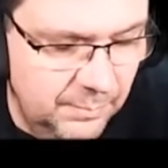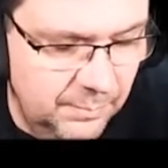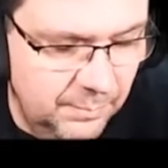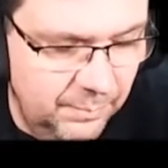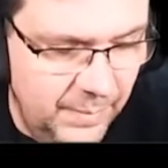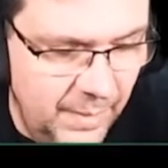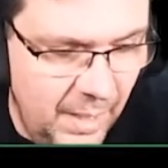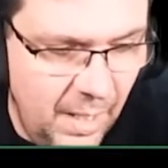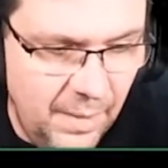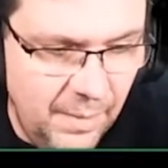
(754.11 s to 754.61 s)

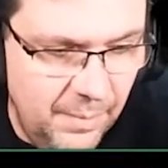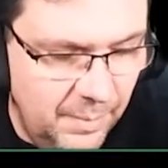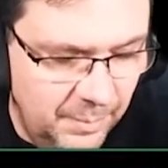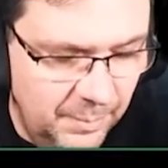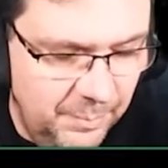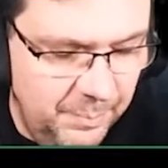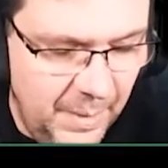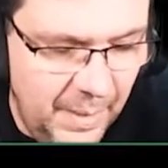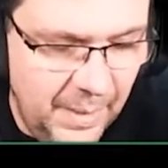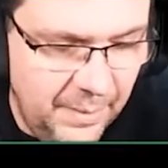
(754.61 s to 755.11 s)
No, uh,
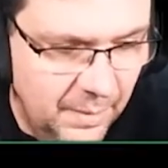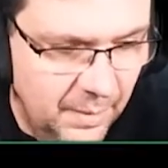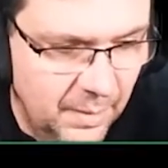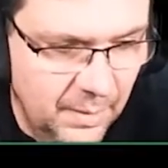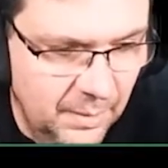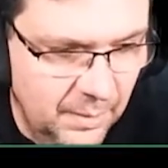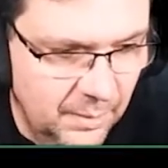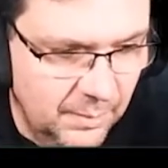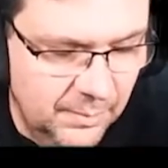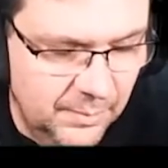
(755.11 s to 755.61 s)
but, um, but
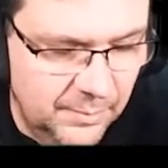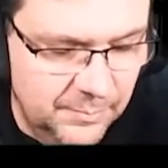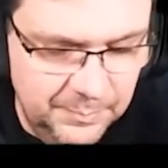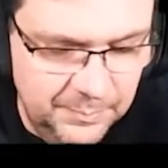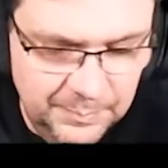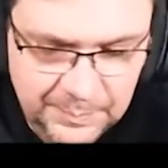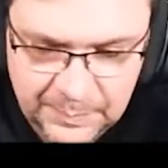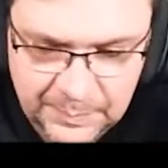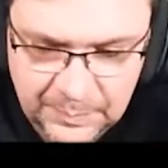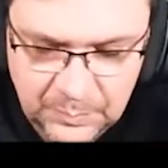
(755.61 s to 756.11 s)

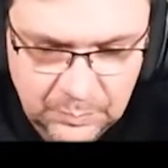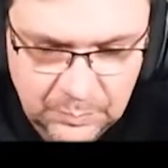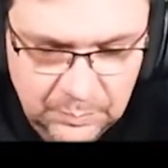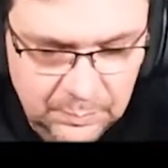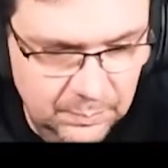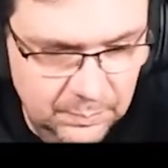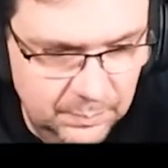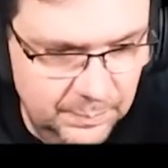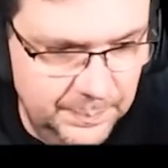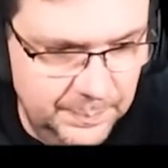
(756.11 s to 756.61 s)
Asmondian,
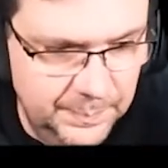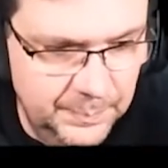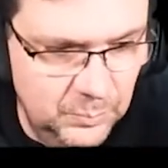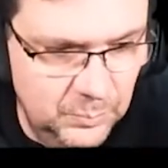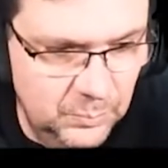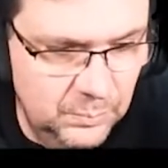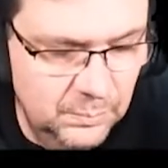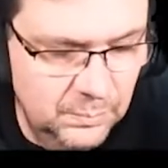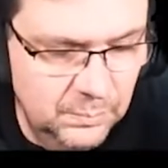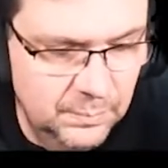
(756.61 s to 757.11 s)
yeah,
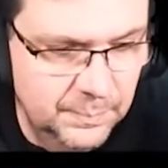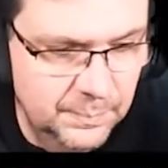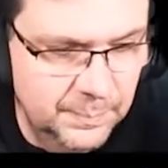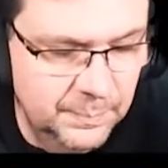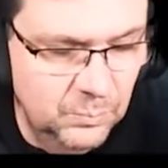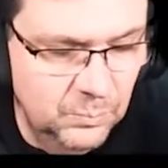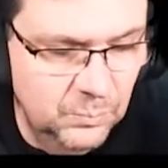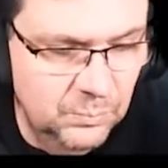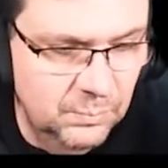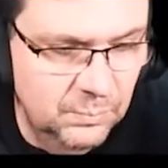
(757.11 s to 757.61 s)
and Happy
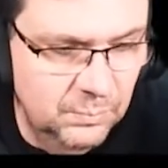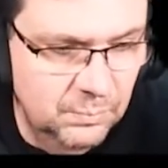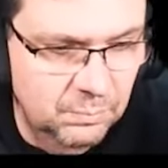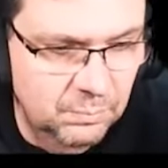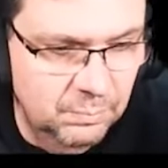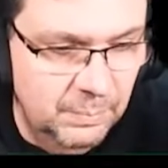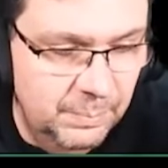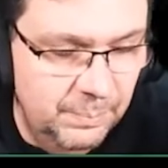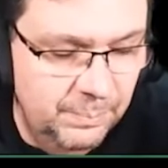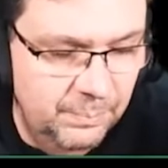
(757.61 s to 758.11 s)
Bombs
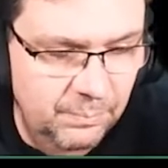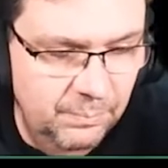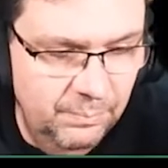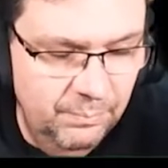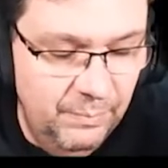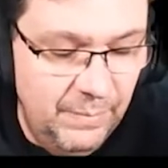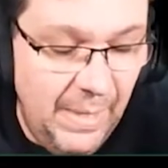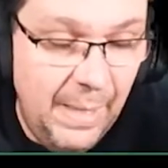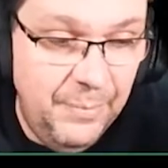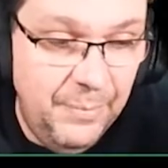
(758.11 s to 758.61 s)
certainly.
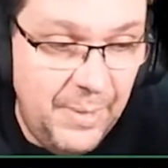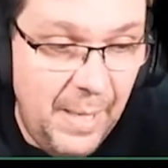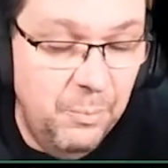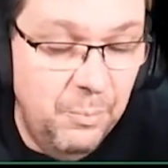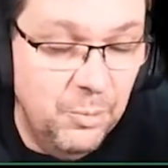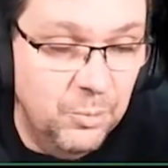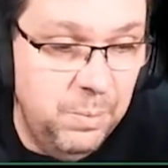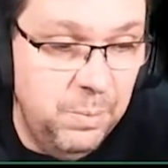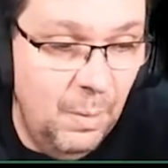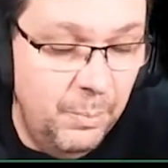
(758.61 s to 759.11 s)
That that was
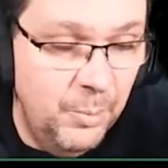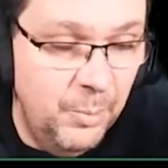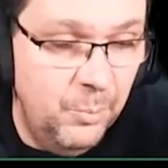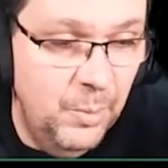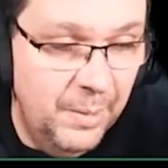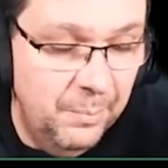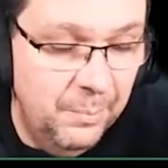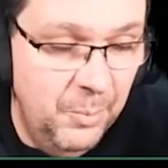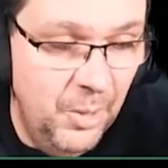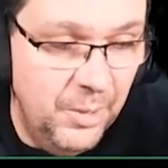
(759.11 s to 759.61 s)
yeah, probably one
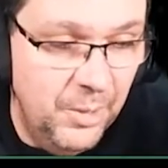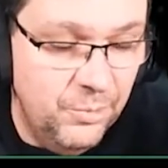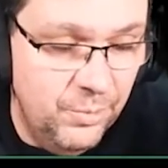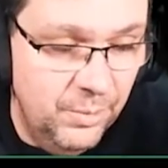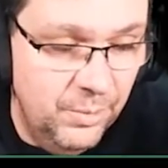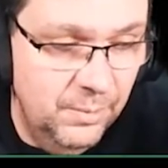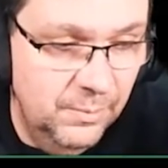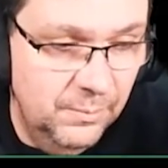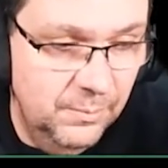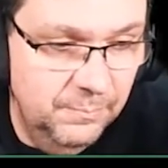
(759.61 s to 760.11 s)
of my
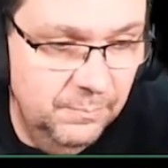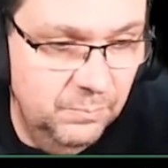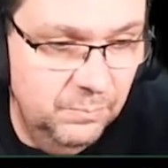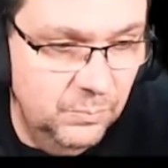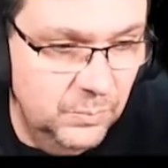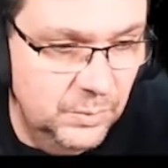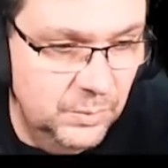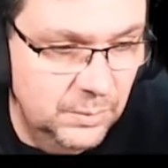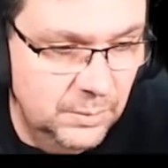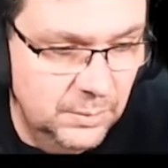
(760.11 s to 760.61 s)
Sumrak,
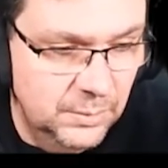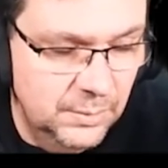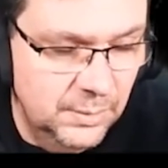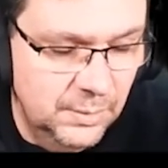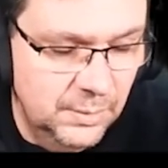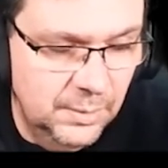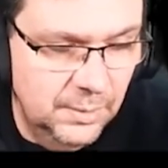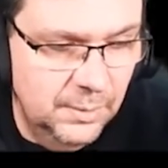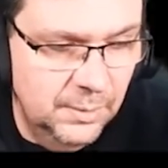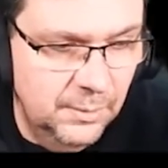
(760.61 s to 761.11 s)
Sumrak as
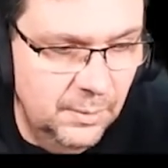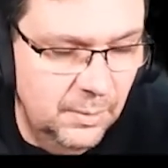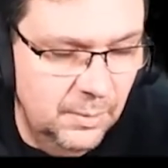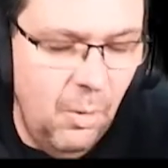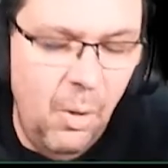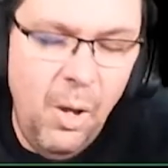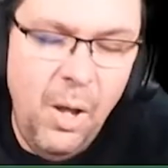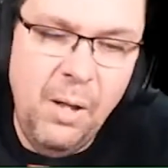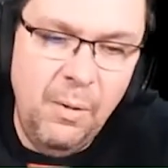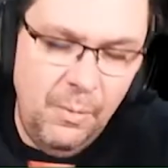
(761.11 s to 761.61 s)
well. Oh,
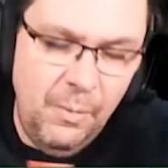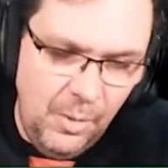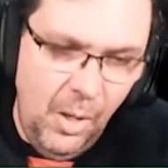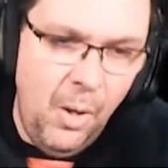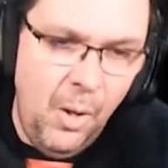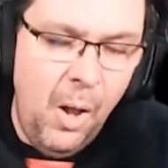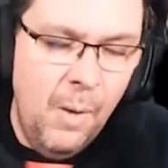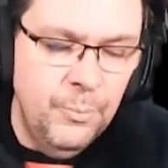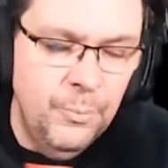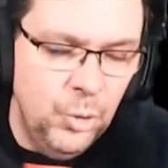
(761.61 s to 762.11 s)
I,
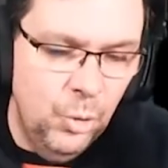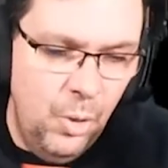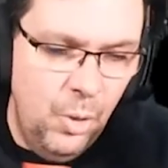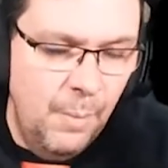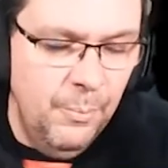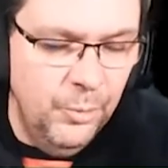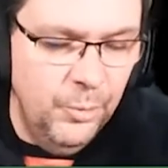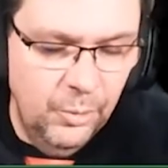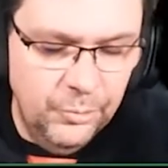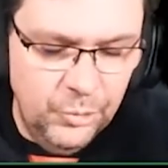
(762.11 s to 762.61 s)
am ta- I'm
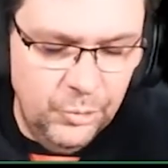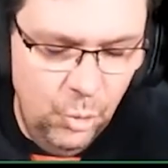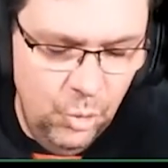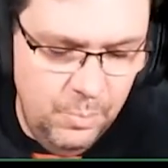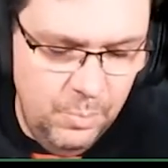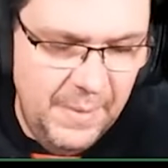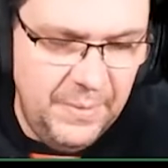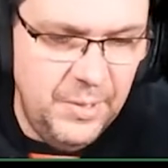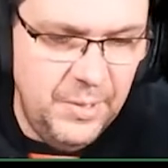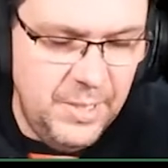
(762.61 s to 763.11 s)
you know, not talking
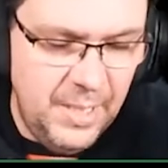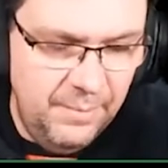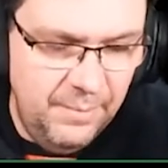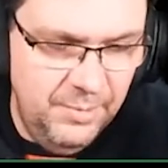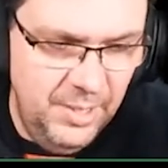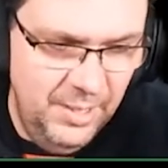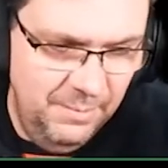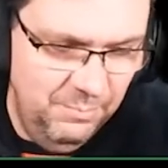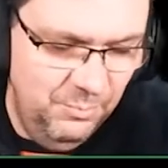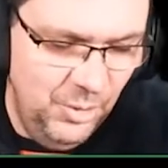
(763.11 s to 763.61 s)
about the dev
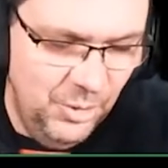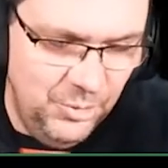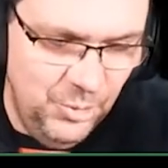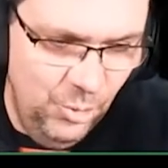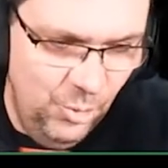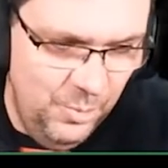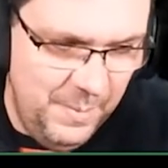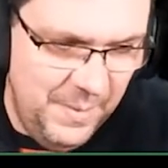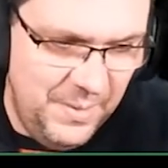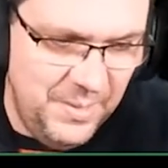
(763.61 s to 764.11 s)
team. Yeah. Not talking
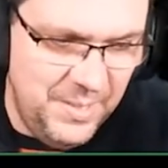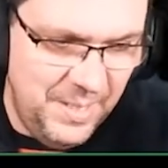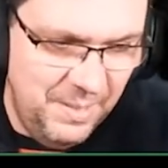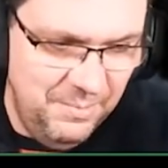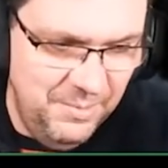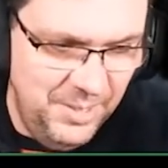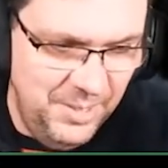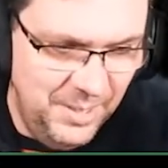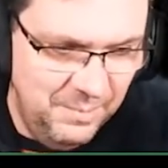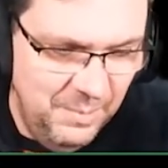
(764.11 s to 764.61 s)
about the dev
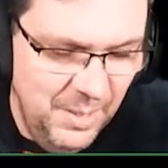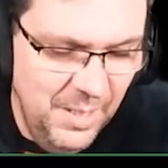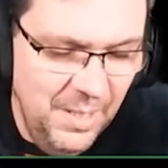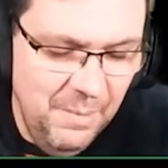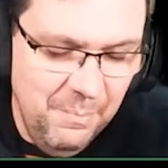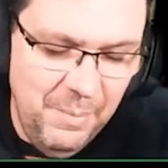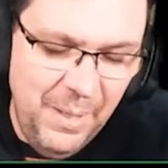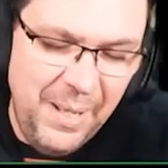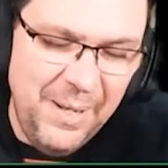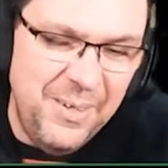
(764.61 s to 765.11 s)
team. Okay.
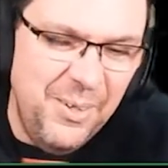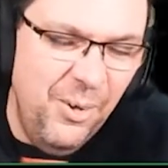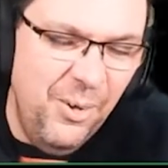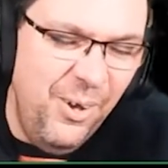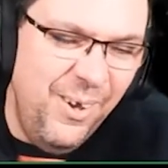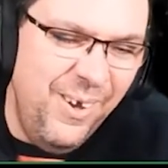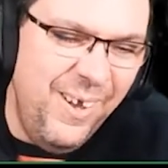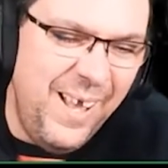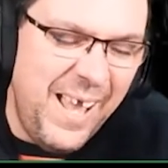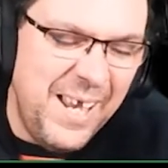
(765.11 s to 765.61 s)
But
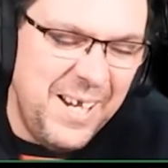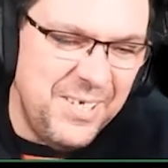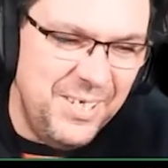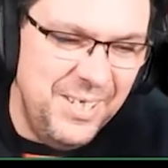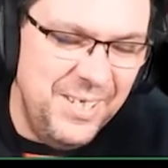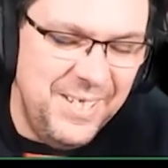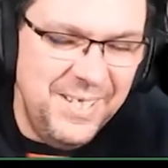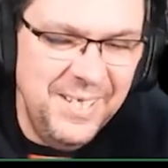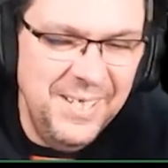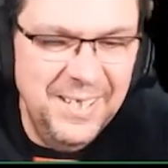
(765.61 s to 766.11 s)
oh,
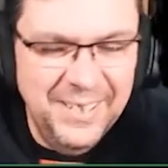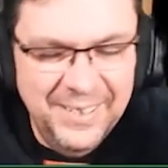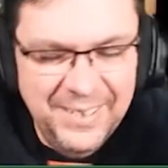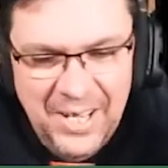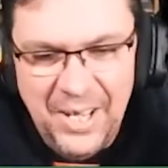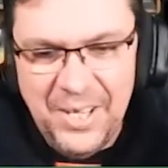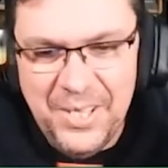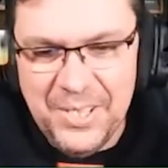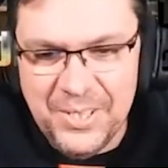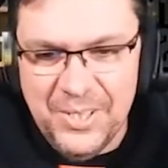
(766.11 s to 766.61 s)
actually,
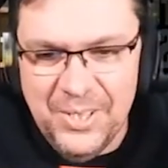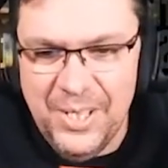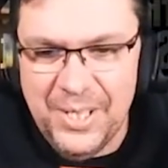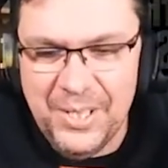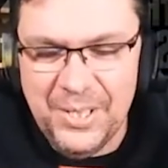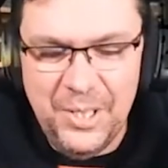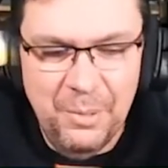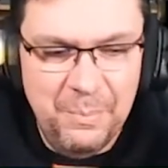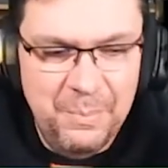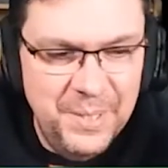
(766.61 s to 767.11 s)
no, you kind of
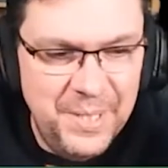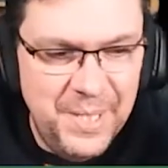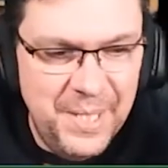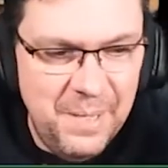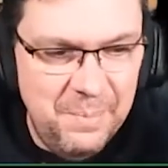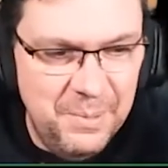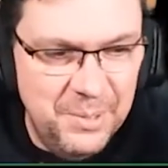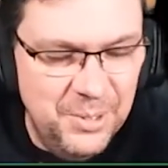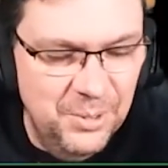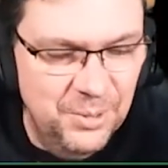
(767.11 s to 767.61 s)
got me there
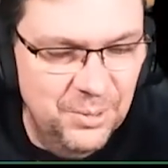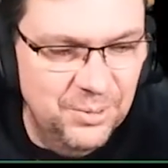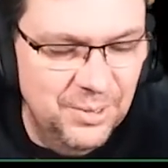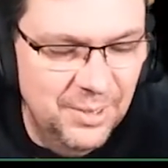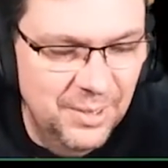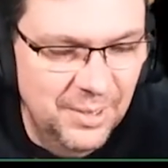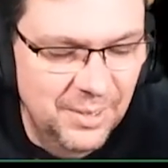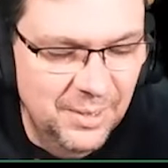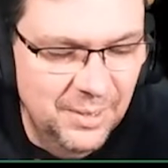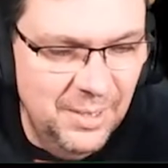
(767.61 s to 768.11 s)
because
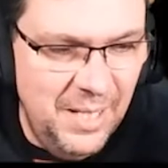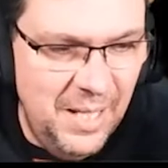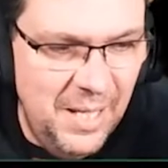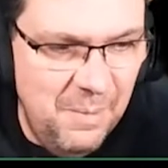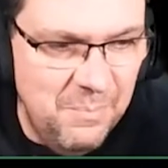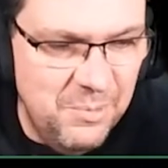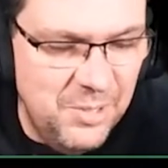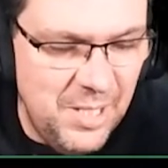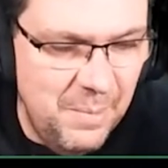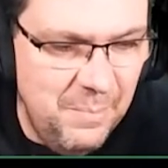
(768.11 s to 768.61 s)

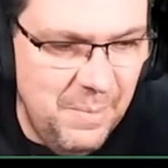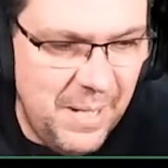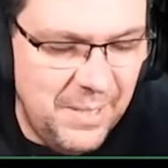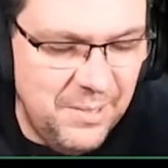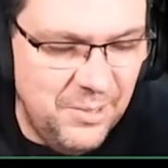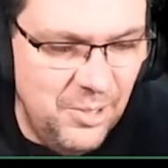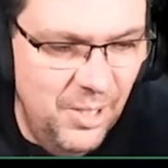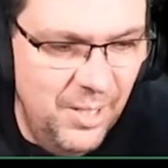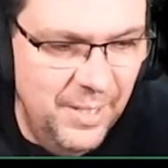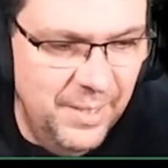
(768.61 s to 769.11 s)
um, Sumrak's
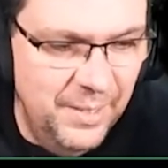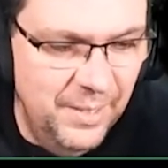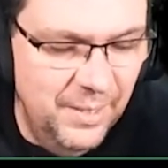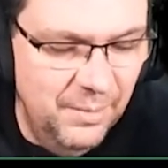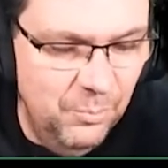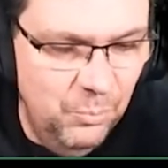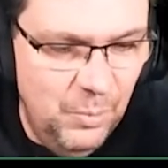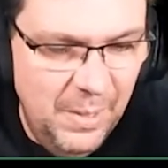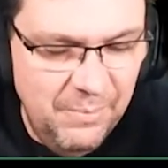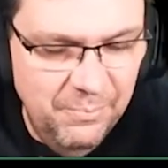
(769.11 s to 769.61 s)
kind
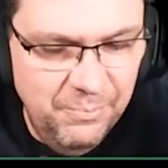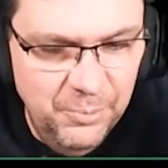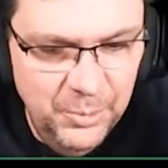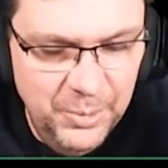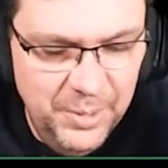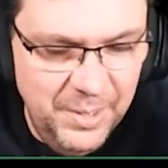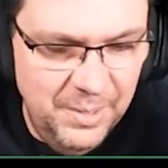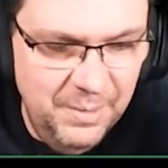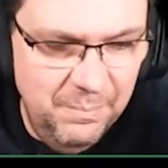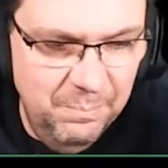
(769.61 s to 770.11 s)
of one foot
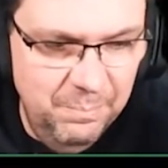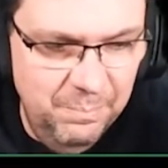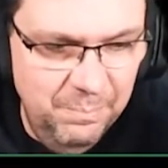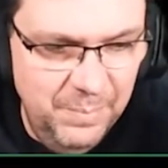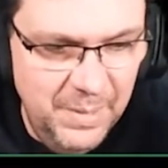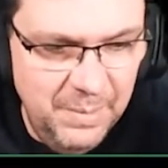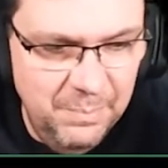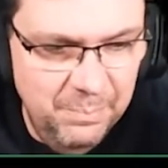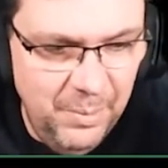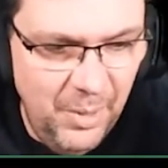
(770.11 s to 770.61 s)
in
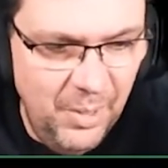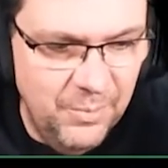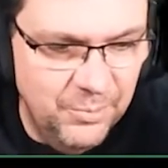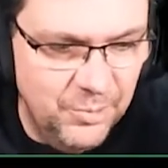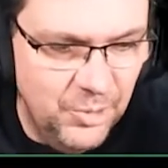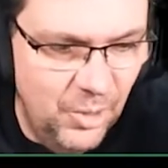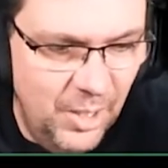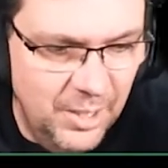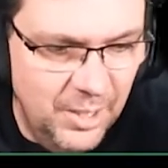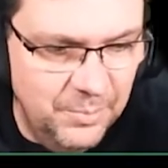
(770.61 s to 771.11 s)
in both
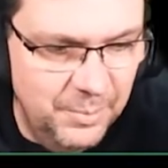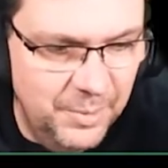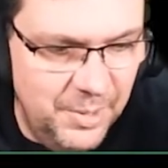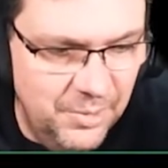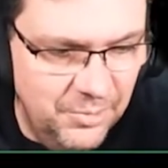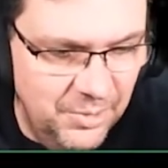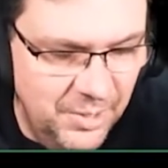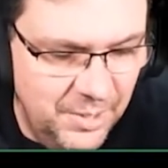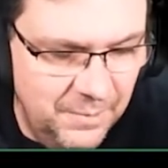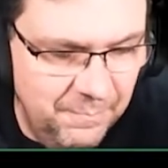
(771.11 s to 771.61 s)
sides of it,
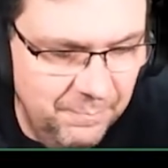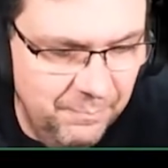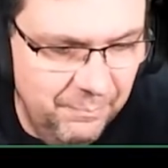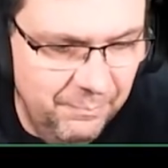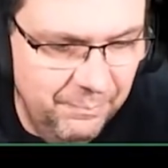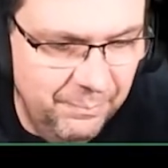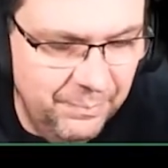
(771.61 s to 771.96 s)
isn't exactly.